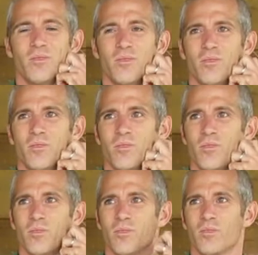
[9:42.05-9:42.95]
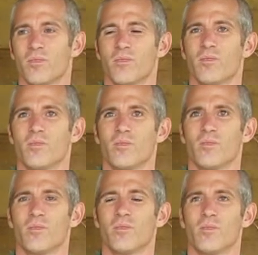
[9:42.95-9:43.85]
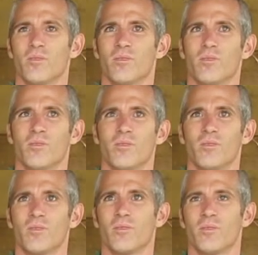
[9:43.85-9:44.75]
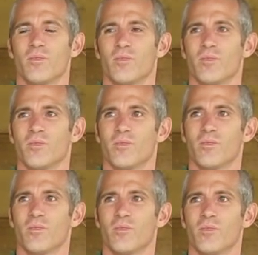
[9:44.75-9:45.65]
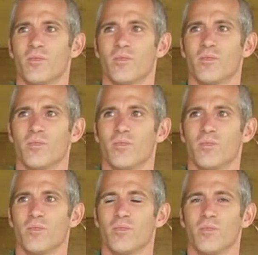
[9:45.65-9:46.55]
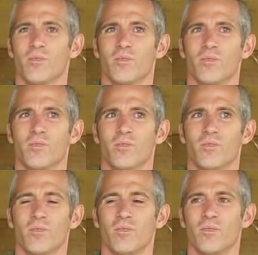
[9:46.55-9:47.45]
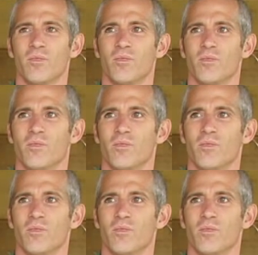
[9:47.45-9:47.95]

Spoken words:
(not speaking)